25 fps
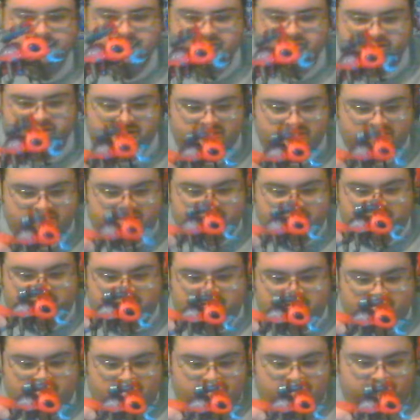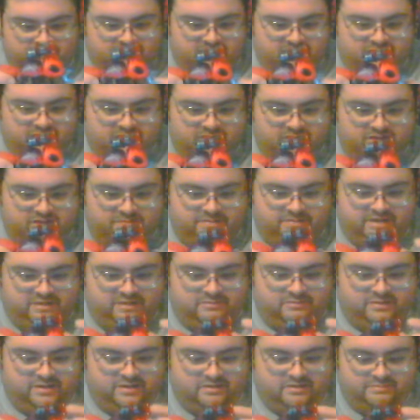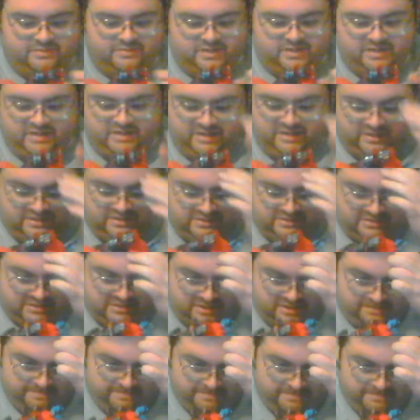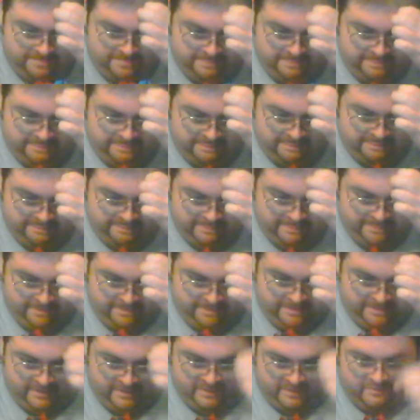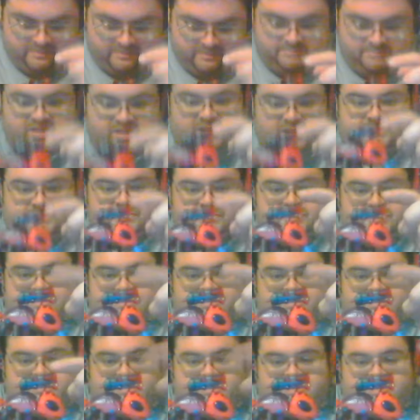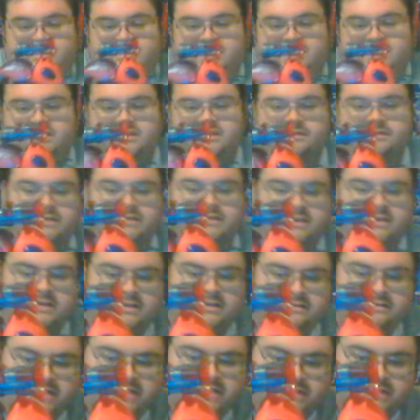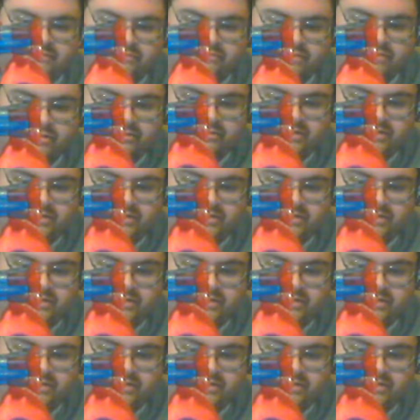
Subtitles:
not picking it up that well, but it is clear plastic, just like the flamethrower